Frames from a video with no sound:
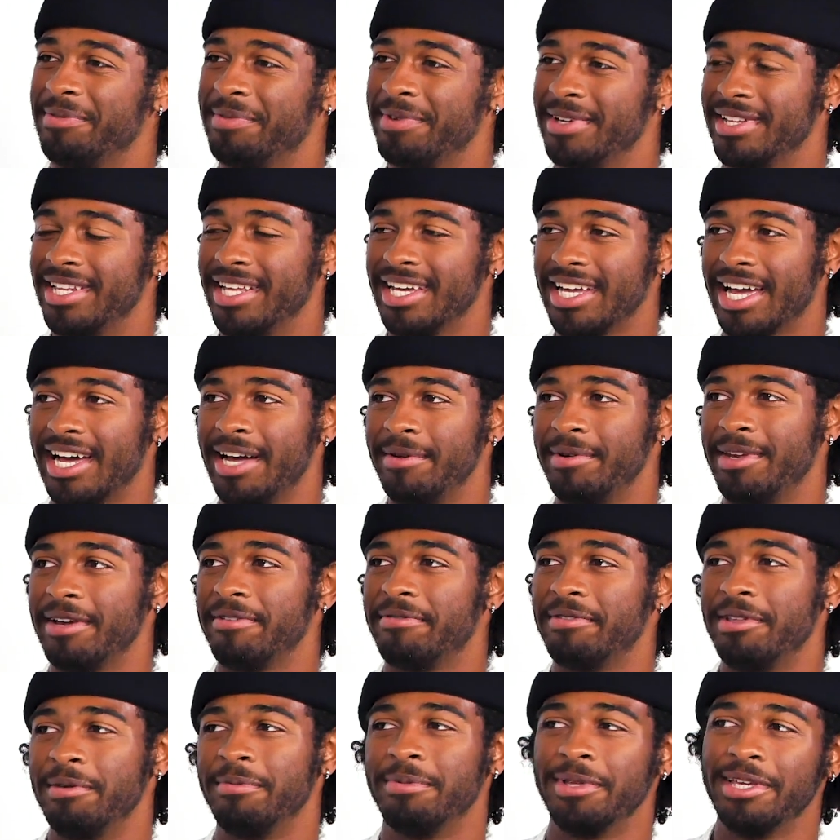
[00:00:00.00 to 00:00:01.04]
But like, I
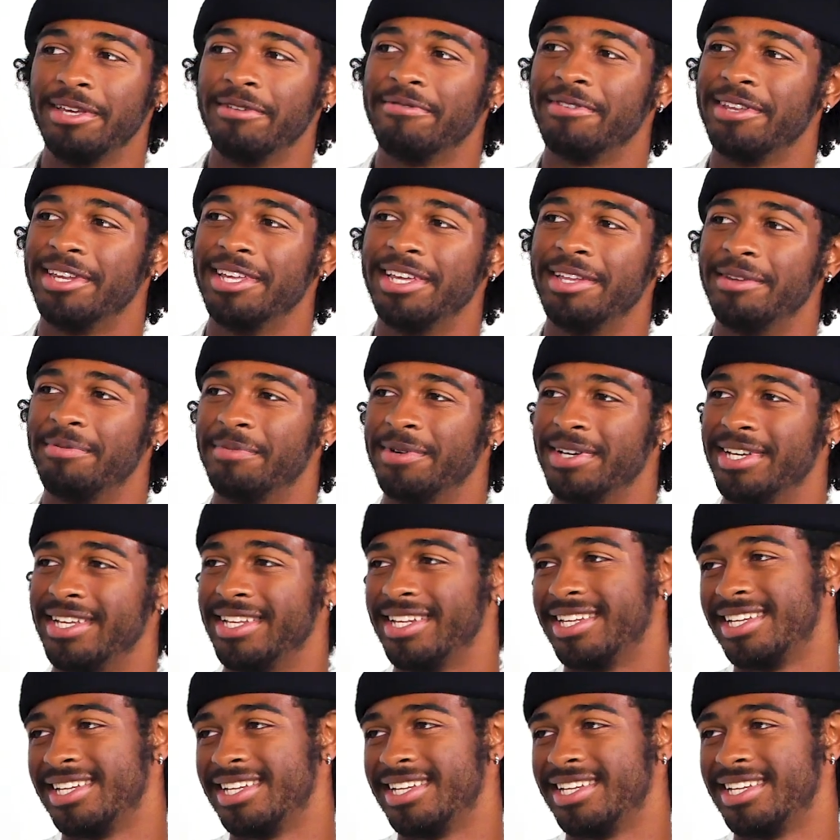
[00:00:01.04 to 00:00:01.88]
definitely believe in it. But